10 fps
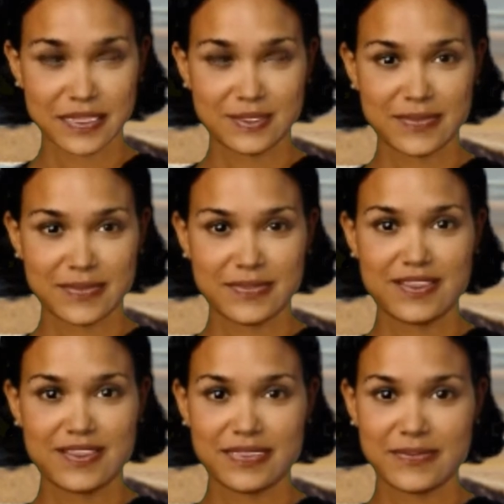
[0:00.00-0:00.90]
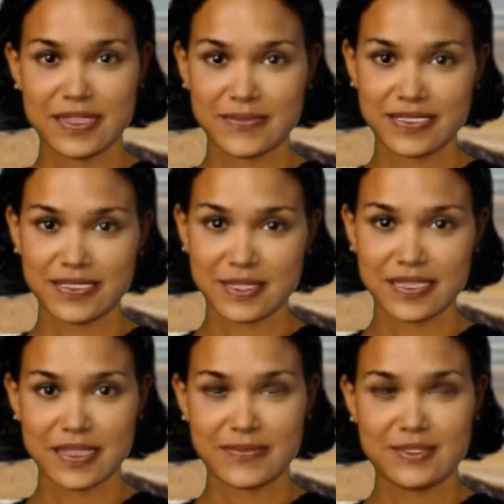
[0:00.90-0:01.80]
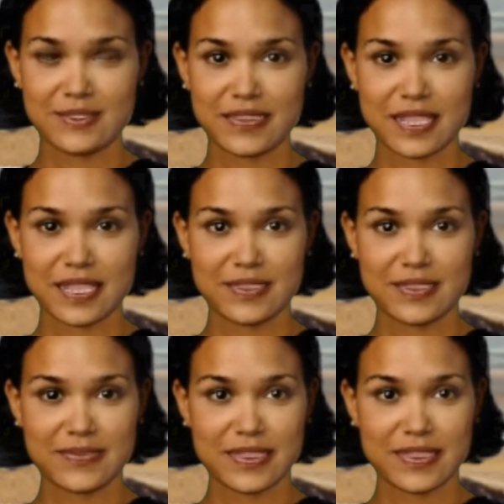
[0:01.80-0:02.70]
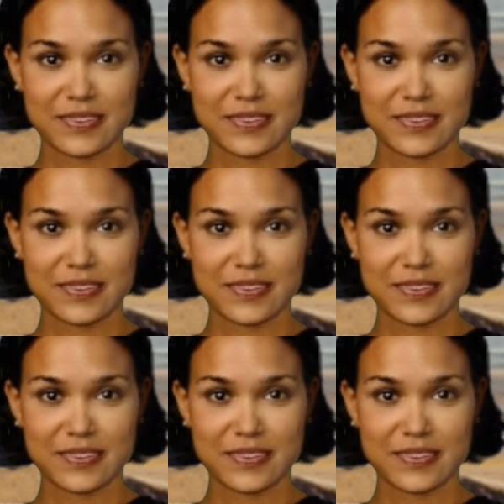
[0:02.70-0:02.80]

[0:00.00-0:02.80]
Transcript: and the reasoning behind the application of these skills